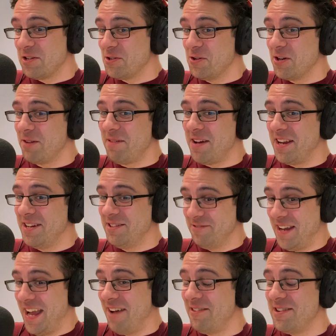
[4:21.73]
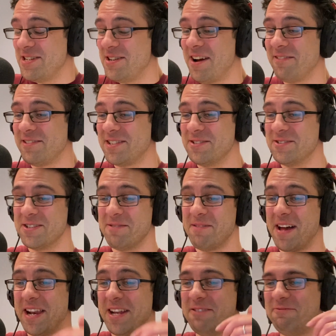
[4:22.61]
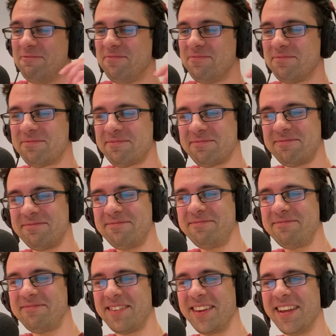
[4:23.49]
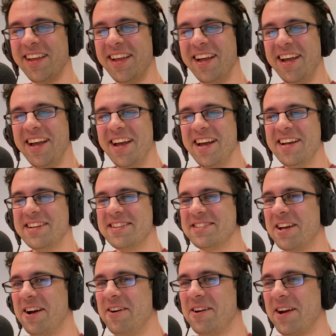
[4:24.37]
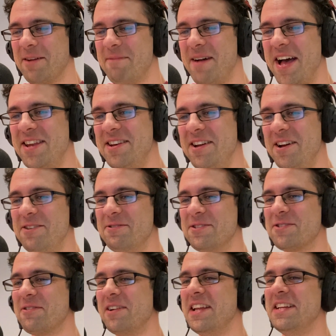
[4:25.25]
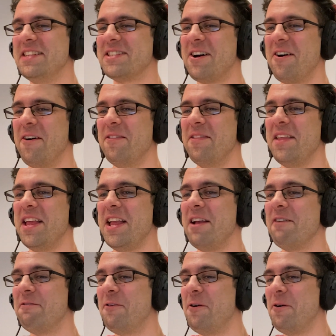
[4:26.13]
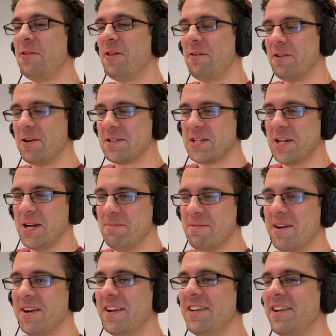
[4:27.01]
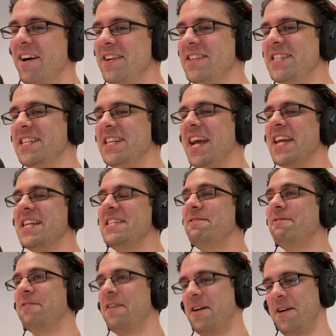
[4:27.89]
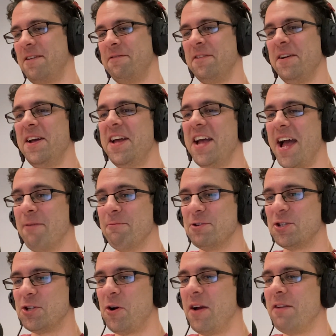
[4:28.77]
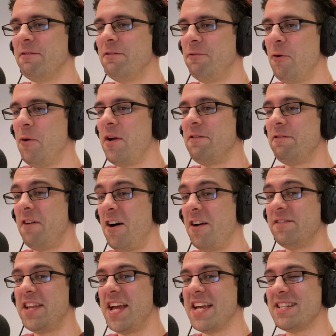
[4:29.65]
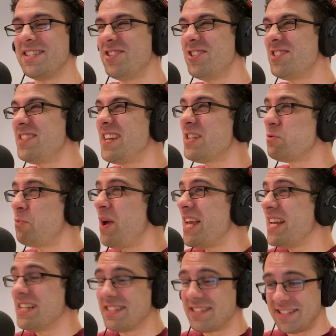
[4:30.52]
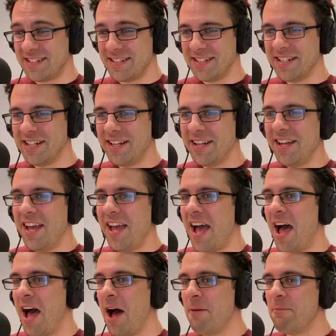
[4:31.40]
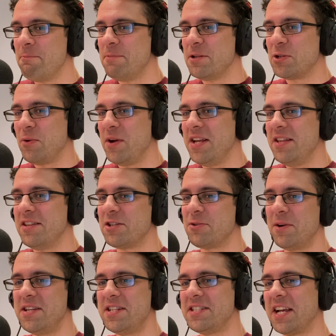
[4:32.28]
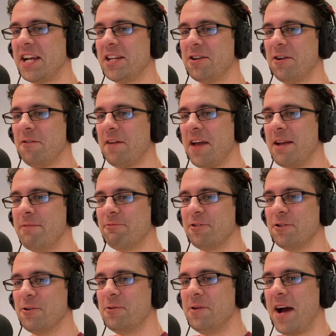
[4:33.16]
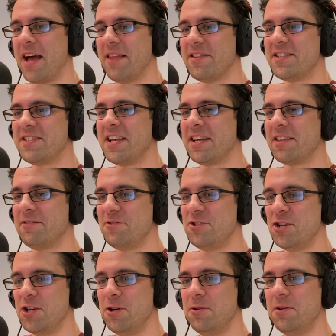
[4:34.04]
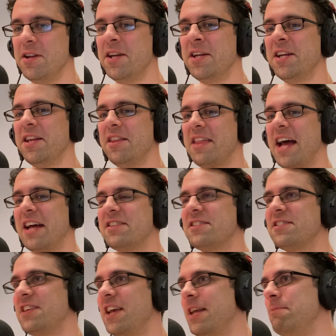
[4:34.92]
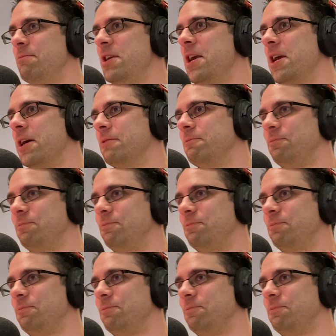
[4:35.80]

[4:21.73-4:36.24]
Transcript: to talk about it. We do have to talk about it. So Commando was released on the 4th of October 1985 and was shot in 45 days, just 6 weeks, between the 22nd of April and the 6th of June that same year.